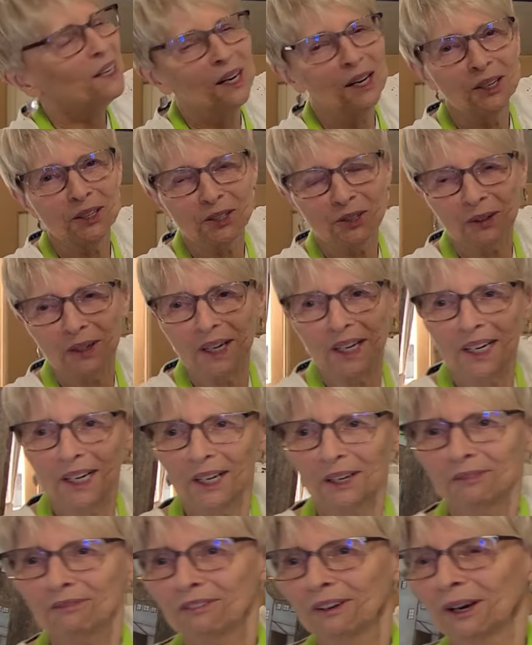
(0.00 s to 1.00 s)
country
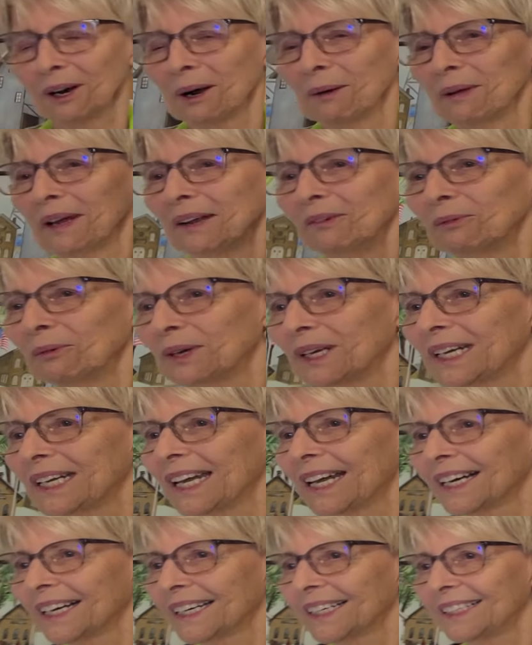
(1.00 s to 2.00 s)
on a farm, and we
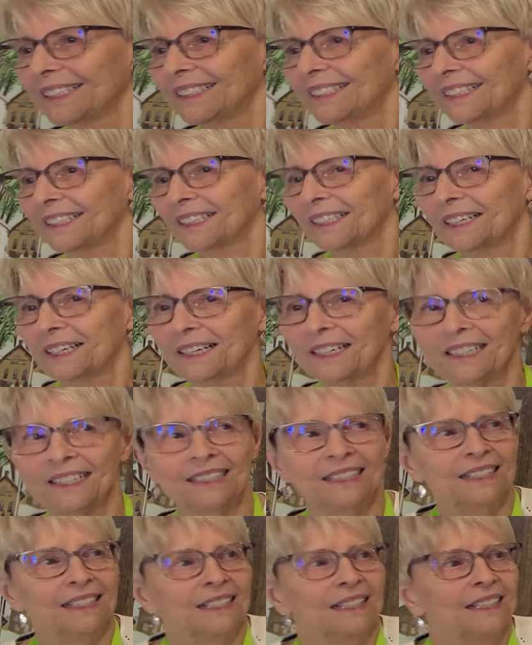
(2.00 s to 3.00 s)
had uh,
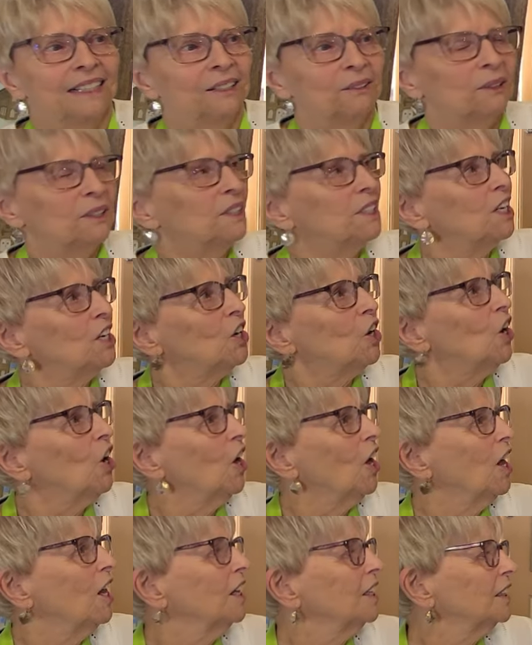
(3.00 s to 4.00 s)
what they
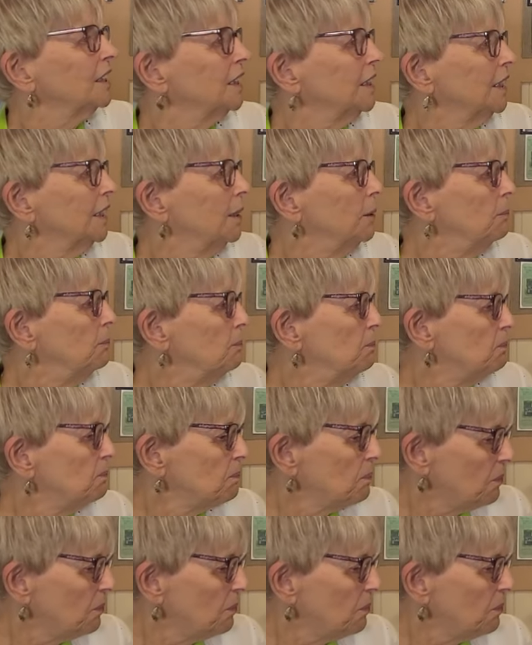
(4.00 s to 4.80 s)
called um,